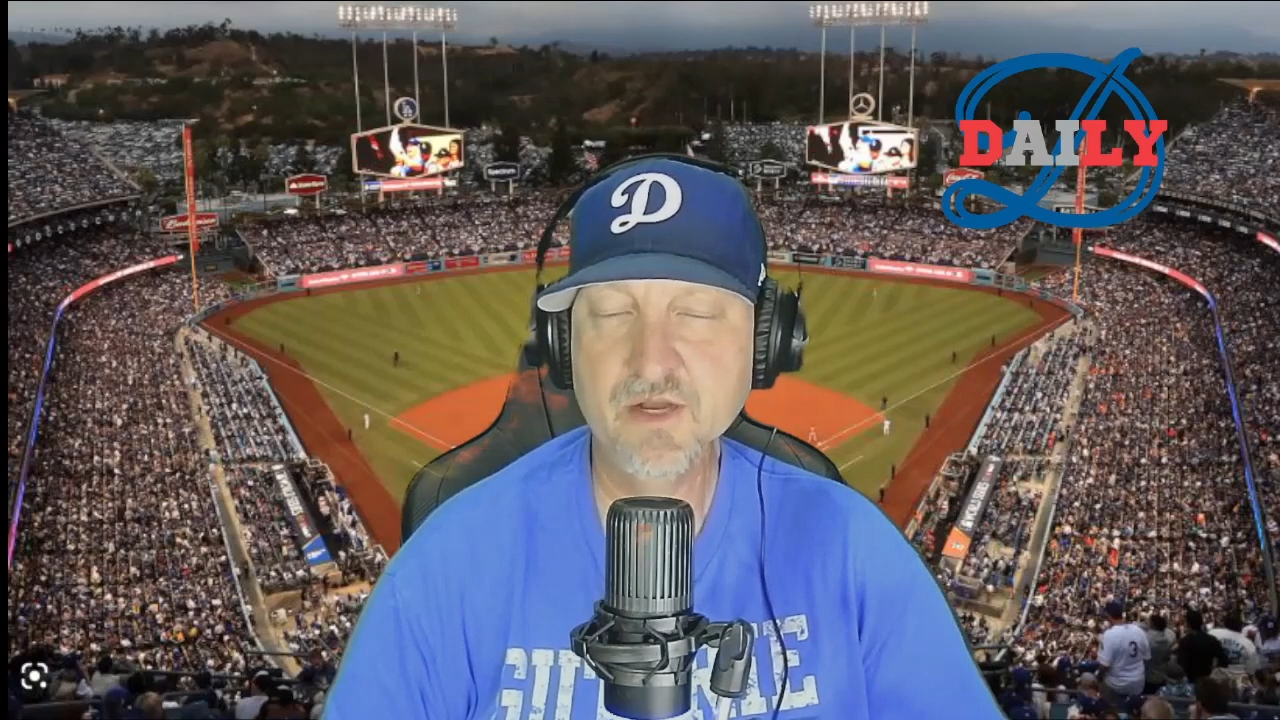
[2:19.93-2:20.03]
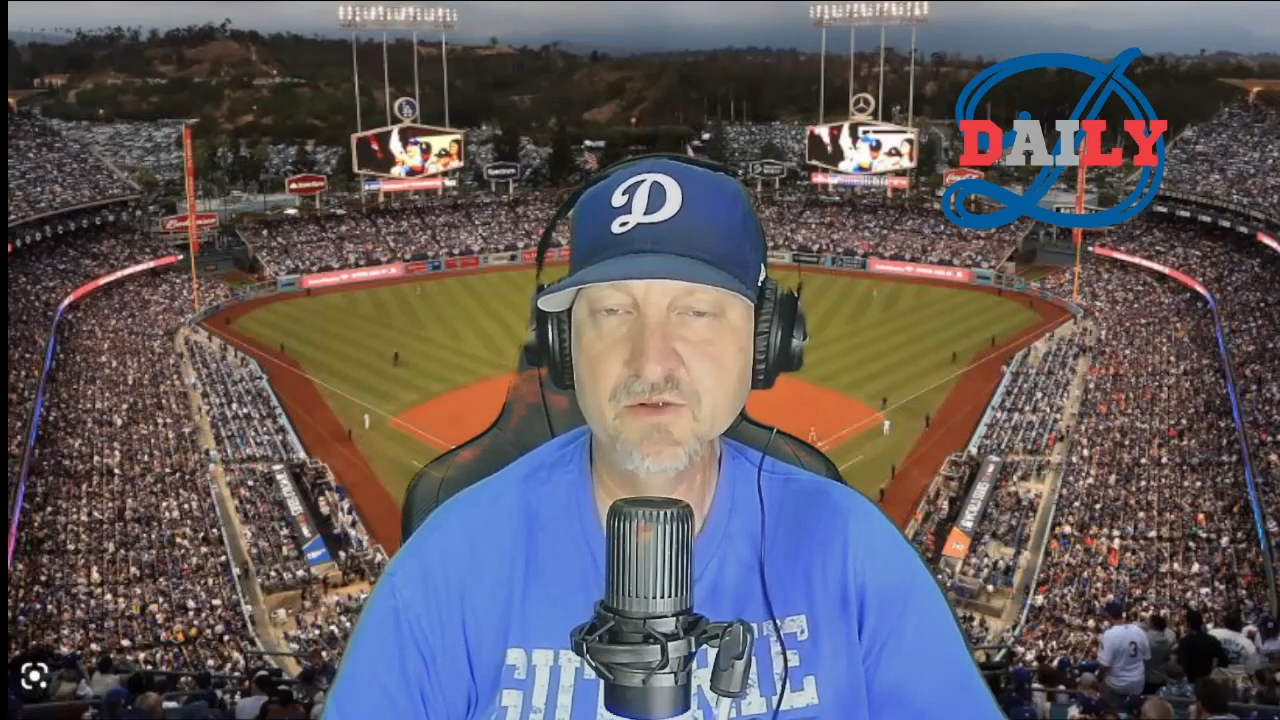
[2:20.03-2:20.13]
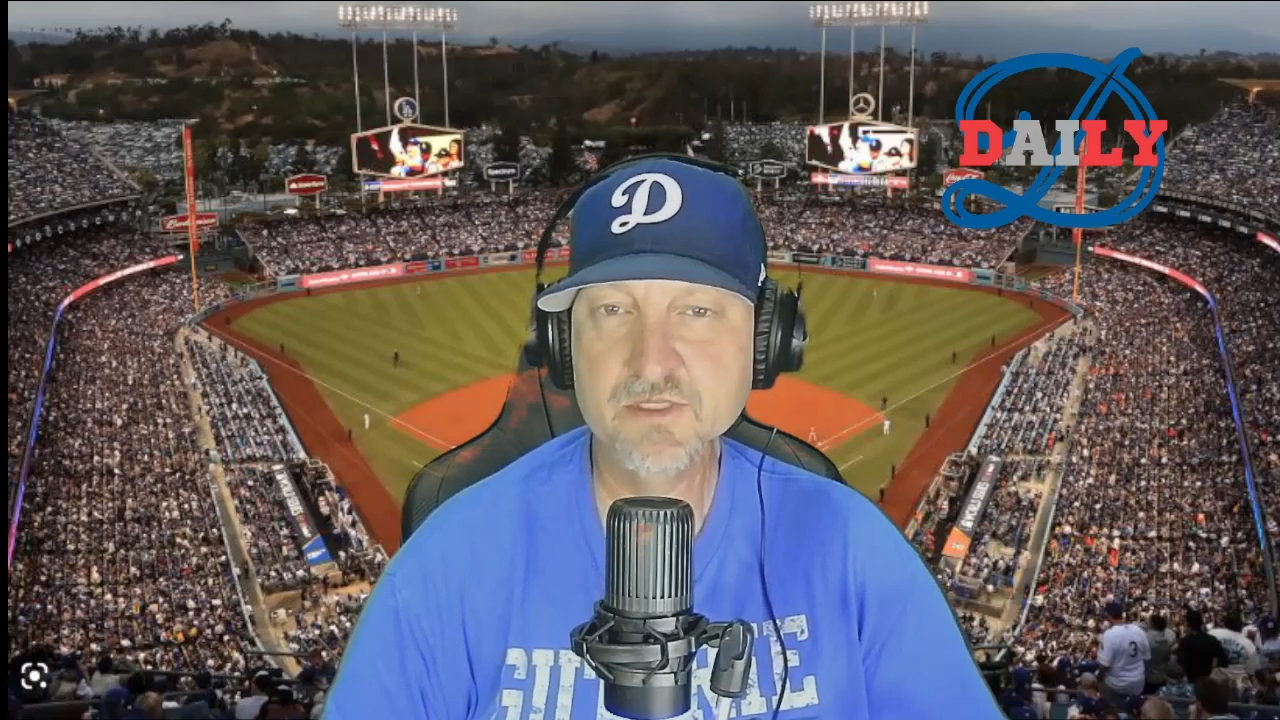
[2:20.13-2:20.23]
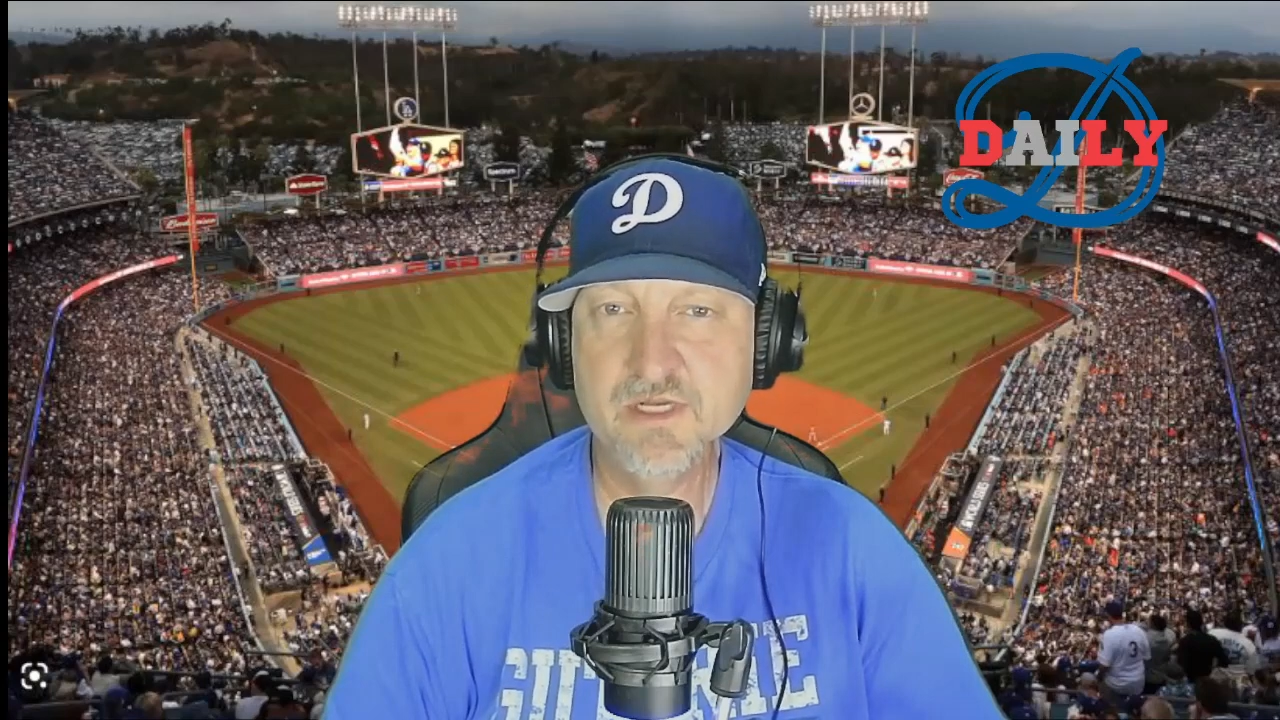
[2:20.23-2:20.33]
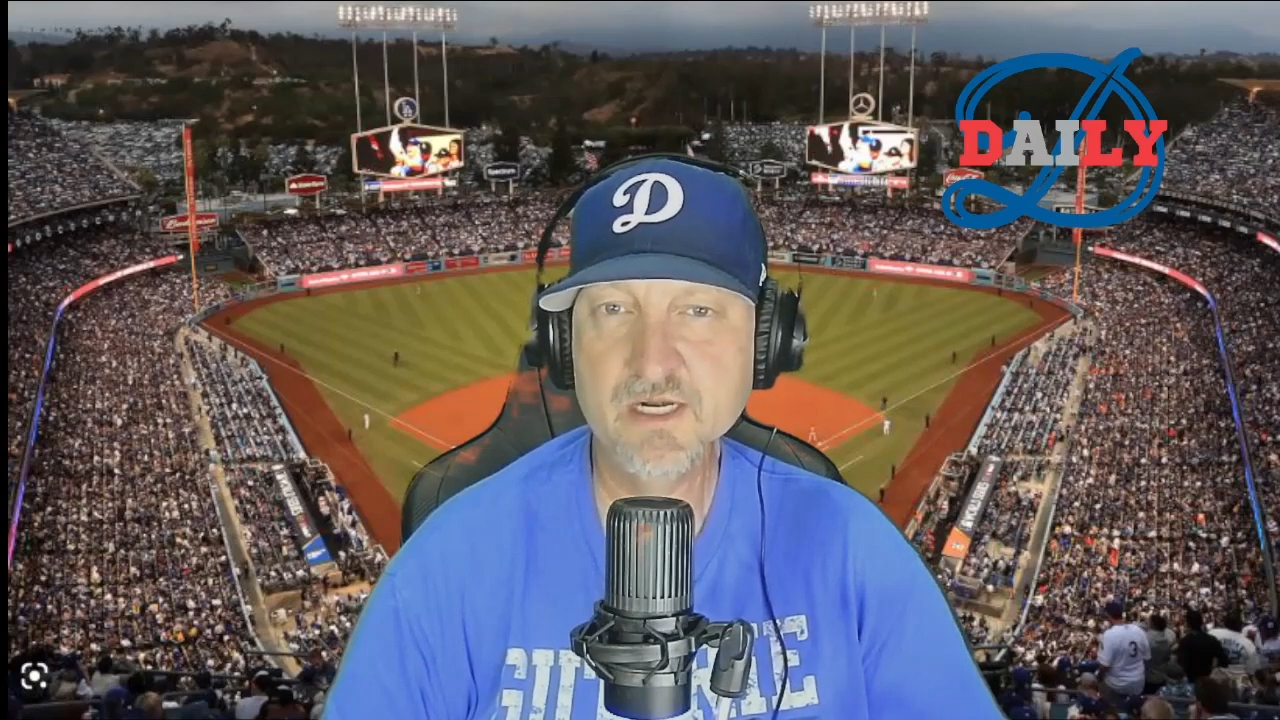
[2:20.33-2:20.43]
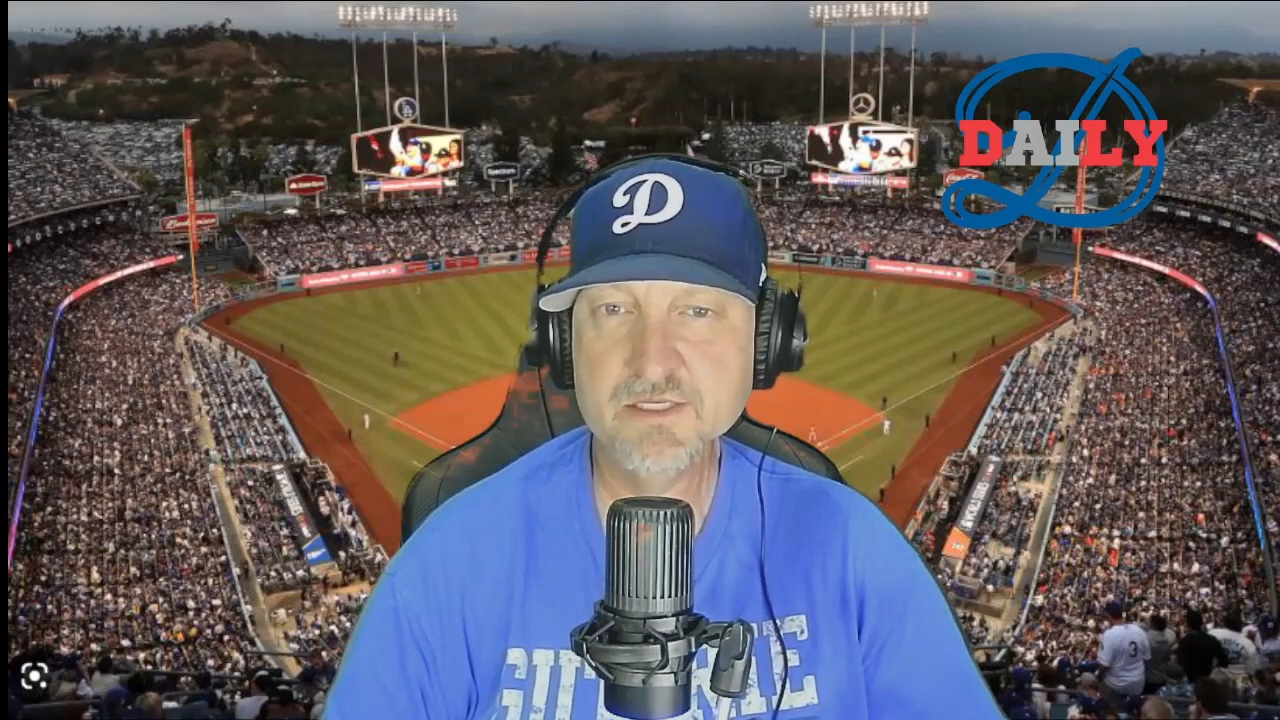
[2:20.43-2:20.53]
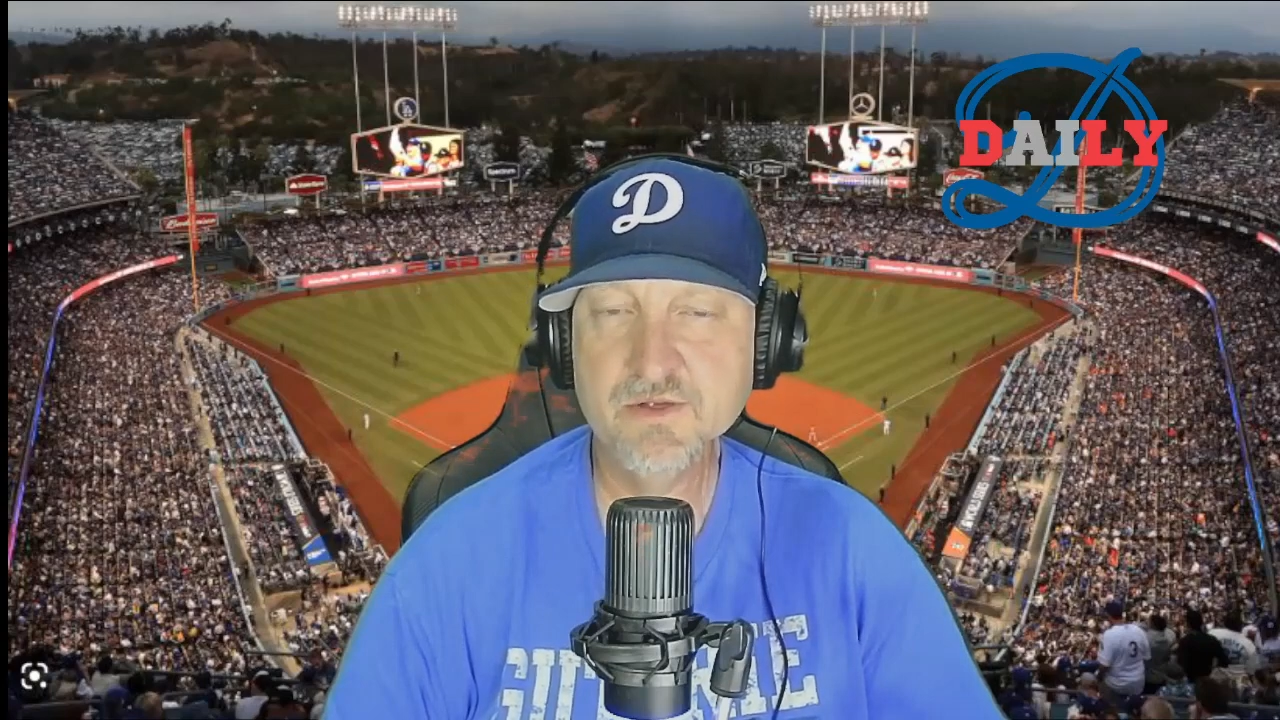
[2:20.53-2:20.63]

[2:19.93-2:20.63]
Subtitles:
Coast there.